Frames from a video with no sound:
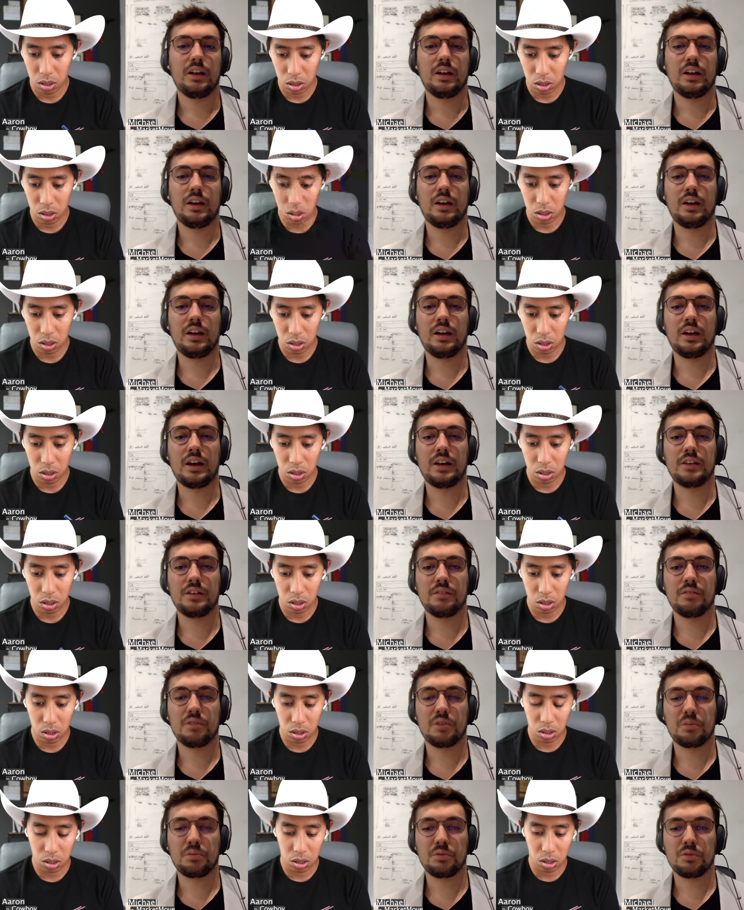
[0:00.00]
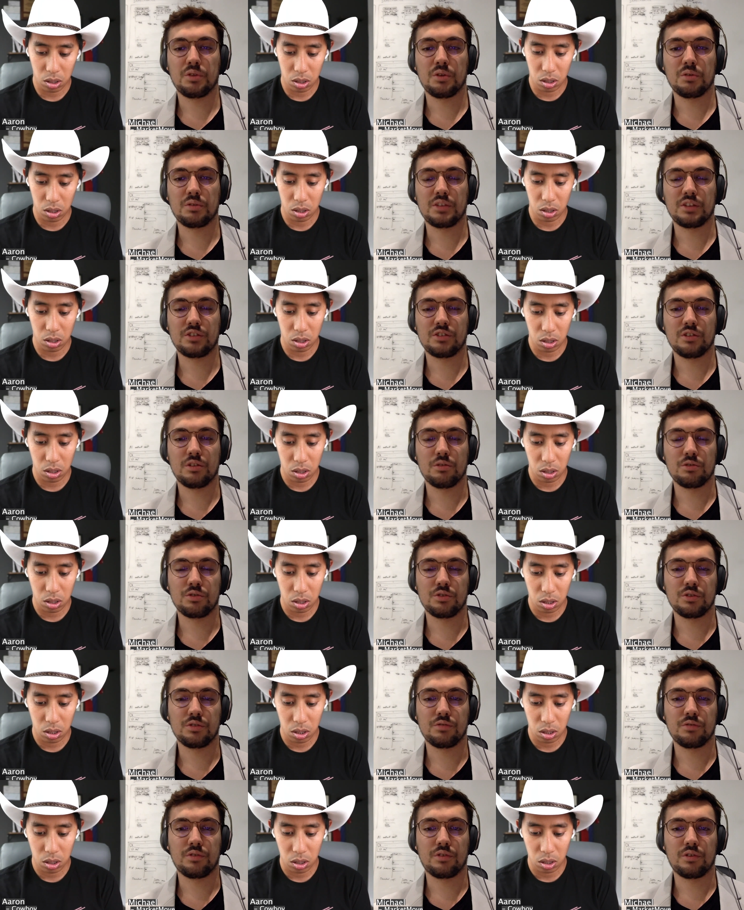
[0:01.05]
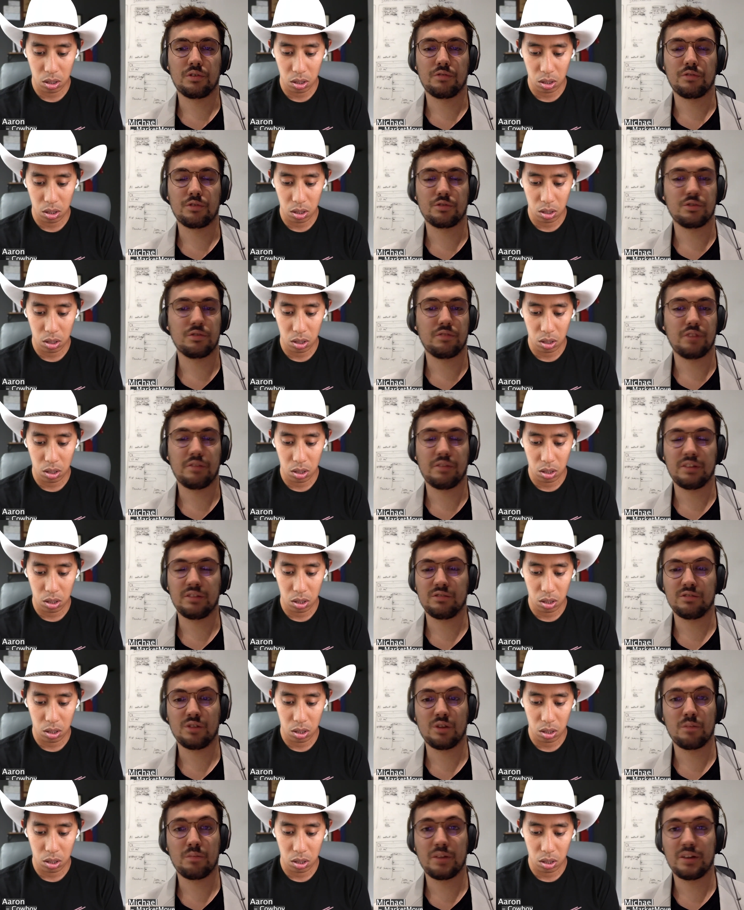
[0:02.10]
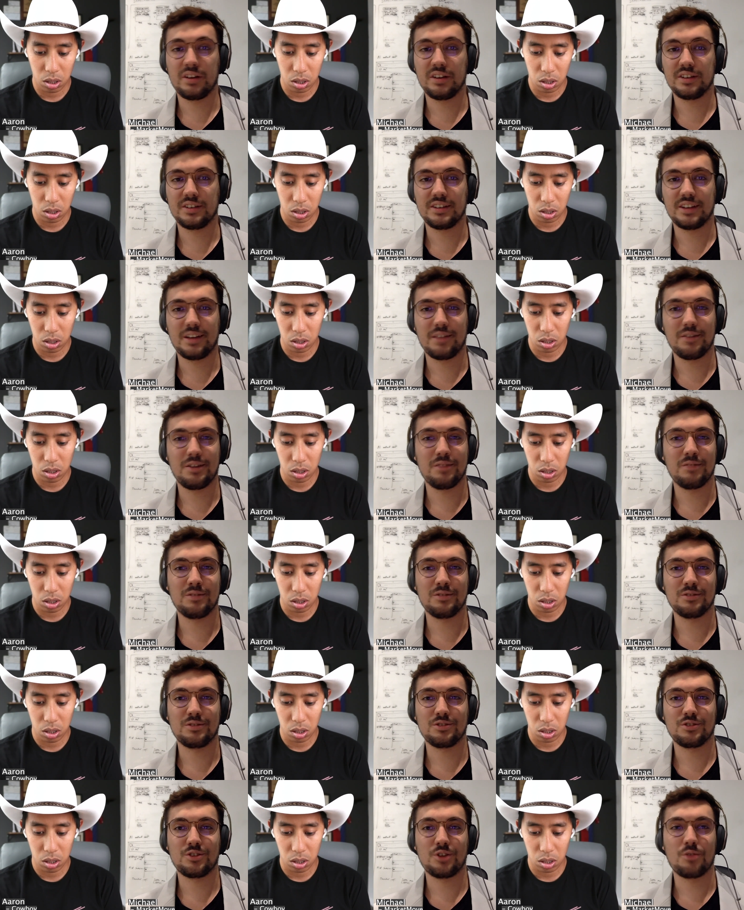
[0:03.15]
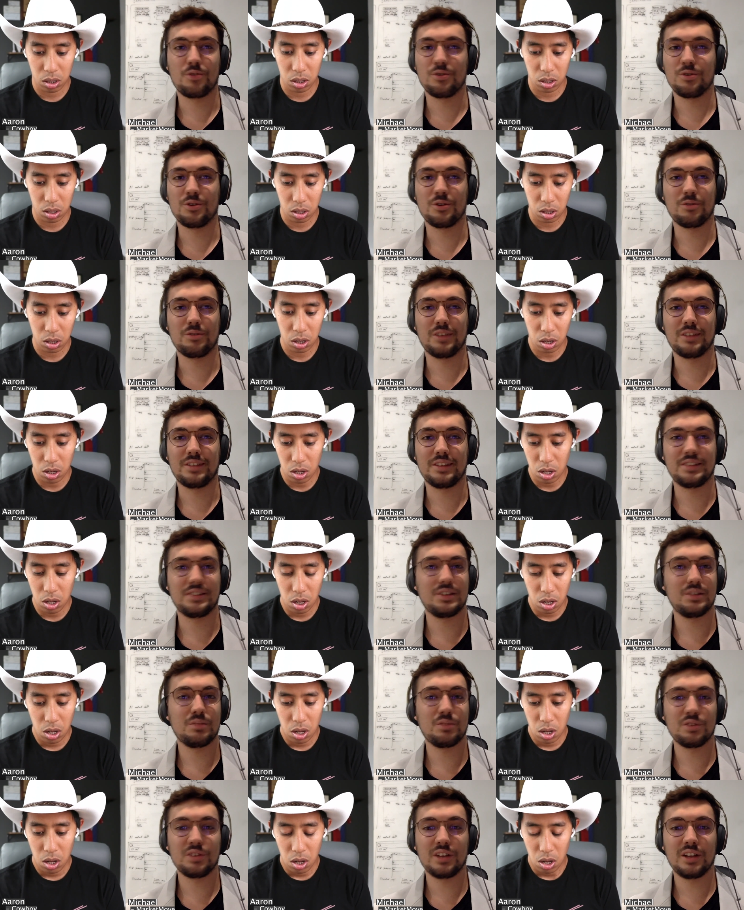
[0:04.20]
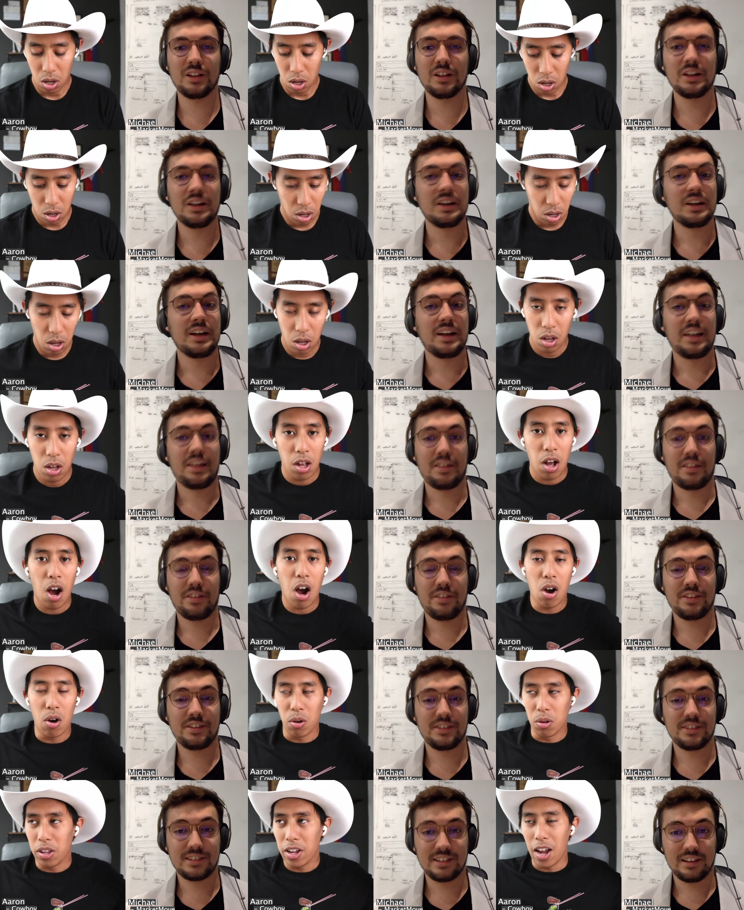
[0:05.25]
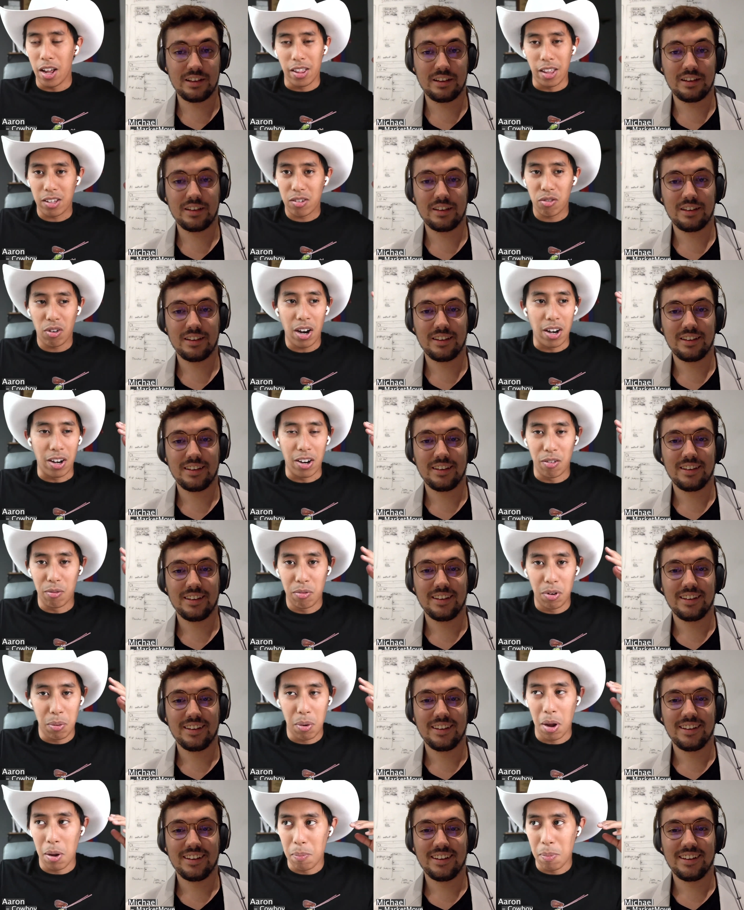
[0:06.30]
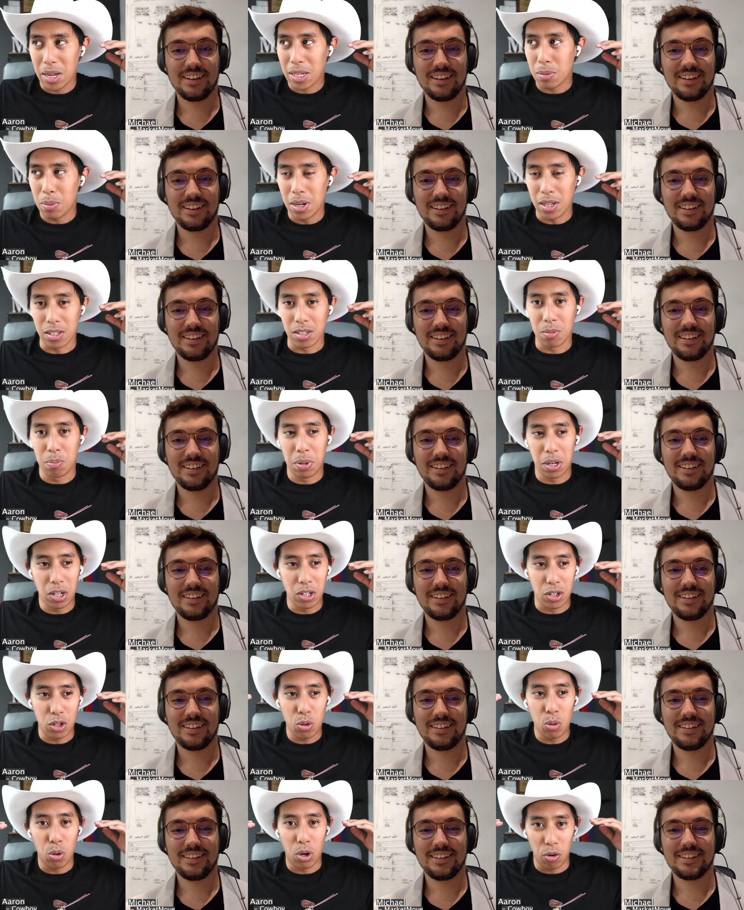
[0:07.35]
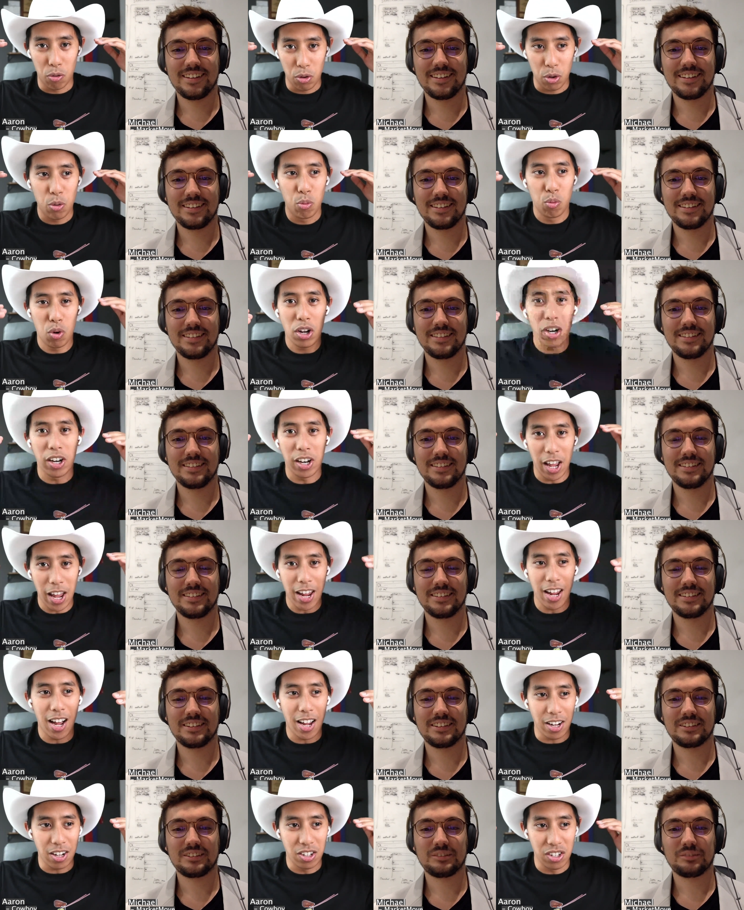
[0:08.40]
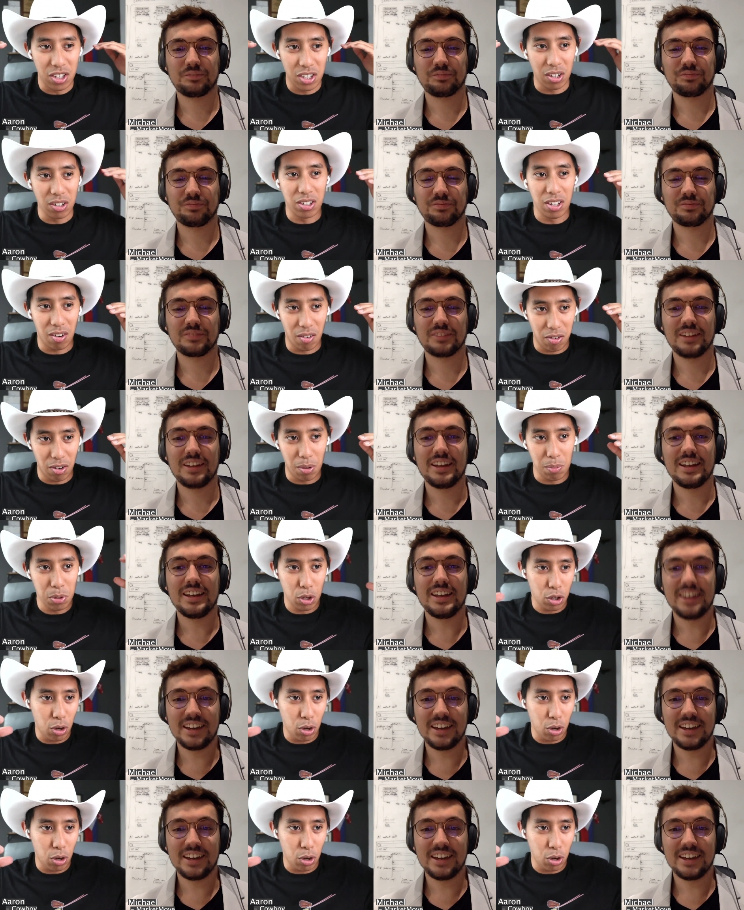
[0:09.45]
Speaker 1: I developed, you know, such solutions for Fortune 500 companies. I even showed you, you know, the testimonial.
Speaker 2: Oh yeah, that's right. It makes sense because you run an AI consulting firm, so